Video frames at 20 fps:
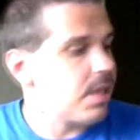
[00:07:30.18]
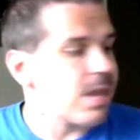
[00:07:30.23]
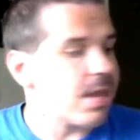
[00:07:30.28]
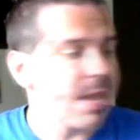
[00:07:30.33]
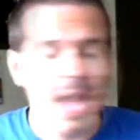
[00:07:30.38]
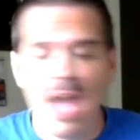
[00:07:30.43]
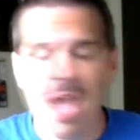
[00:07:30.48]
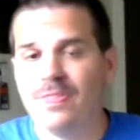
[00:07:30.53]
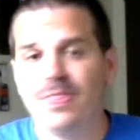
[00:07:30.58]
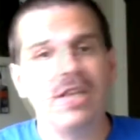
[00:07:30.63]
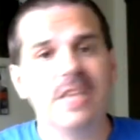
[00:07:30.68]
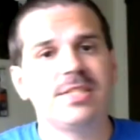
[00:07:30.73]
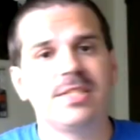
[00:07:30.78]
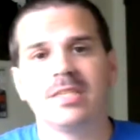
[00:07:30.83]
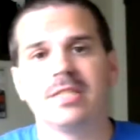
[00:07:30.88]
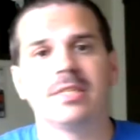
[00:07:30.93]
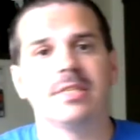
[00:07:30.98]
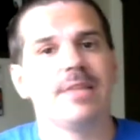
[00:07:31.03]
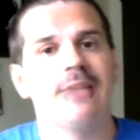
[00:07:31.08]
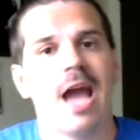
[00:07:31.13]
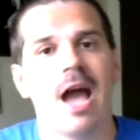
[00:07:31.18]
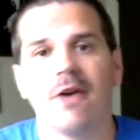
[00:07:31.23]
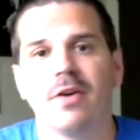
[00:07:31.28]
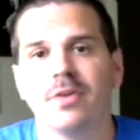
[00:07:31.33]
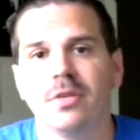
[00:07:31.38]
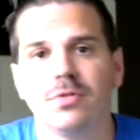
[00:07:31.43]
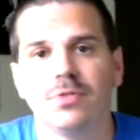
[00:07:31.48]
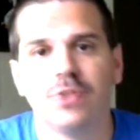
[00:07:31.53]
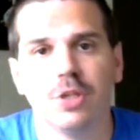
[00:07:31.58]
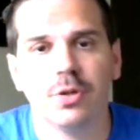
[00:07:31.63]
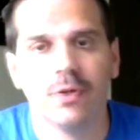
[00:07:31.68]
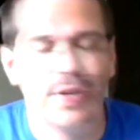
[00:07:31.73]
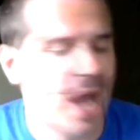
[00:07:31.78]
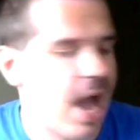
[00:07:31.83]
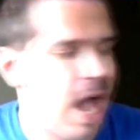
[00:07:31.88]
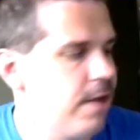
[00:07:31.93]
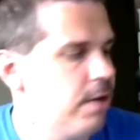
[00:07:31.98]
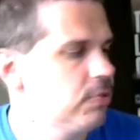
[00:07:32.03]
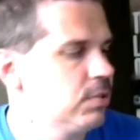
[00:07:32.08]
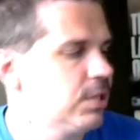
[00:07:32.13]
And this isn't how you do it.
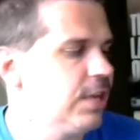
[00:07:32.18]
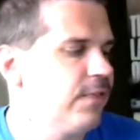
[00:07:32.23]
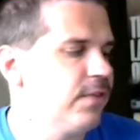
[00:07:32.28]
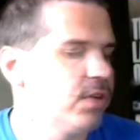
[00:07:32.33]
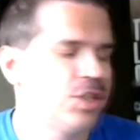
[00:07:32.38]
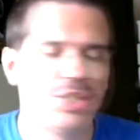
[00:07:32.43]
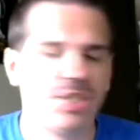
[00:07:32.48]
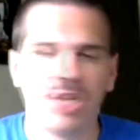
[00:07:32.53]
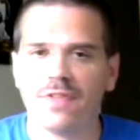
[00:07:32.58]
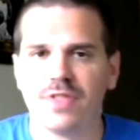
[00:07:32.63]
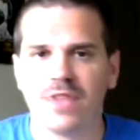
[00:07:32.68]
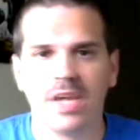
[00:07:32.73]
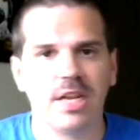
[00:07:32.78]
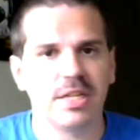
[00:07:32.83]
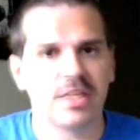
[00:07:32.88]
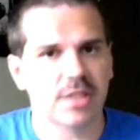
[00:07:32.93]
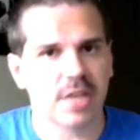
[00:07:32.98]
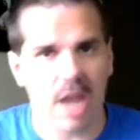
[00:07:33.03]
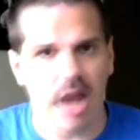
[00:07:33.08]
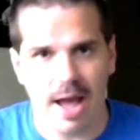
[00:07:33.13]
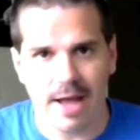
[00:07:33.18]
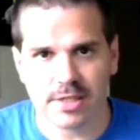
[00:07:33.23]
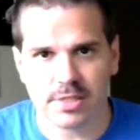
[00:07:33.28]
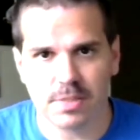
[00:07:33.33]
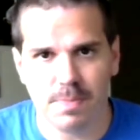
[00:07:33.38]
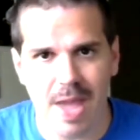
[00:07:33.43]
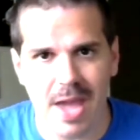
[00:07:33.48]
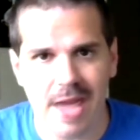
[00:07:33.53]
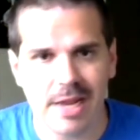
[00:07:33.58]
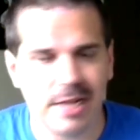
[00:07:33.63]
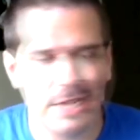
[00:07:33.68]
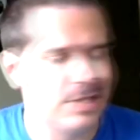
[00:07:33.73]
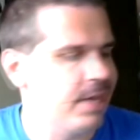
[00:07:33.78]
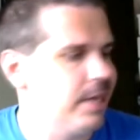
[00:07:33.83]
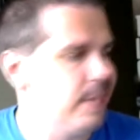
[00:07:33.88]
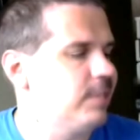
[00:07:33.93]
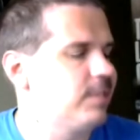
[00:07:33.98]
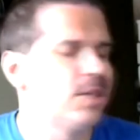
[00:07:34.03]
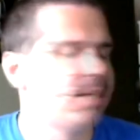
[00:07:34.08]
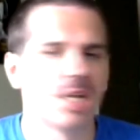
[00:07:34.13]
I don't give a shit that it's cosmetics and
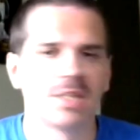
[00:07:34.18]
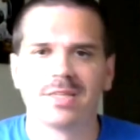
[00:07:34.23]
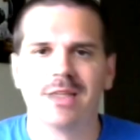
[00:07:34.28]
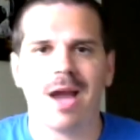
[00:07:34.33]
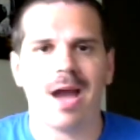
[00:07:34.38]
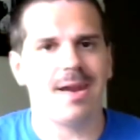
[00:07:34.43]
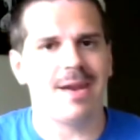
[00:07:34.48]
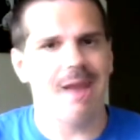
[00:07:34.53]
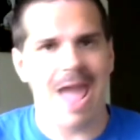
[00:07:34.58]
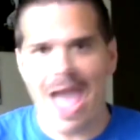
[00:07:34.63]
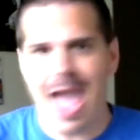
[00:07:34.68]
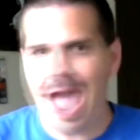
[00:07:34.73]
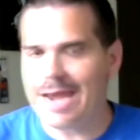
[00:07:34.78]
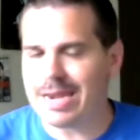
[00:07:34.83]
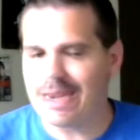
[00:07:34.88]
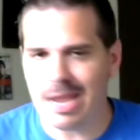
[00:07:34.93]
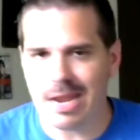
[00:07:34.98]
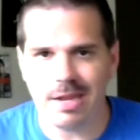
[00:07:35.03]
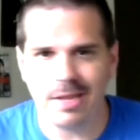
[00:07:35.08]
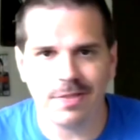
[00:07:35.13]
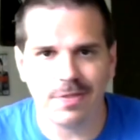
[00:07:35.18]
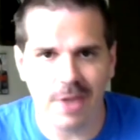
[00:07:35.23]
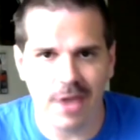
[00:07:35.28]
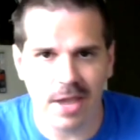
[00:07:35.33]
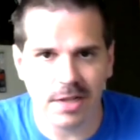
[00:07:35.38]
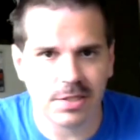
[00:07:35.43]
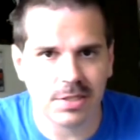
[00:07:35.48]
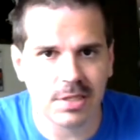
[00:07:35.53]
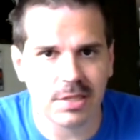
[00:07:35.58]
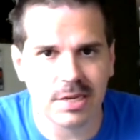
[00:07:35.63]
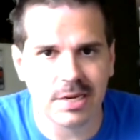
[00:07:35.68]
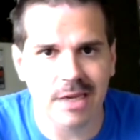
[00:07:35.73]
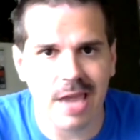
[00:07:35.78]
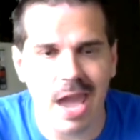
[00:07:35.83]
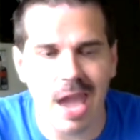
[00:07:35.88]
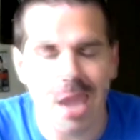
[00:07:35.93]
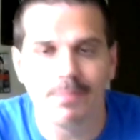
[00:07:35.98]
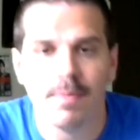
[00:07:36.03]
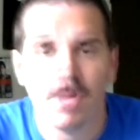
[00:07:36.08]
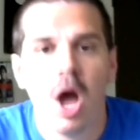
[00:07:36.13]
it does not add anything to the
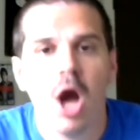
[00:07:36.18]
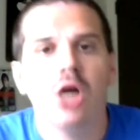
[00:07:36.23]
game.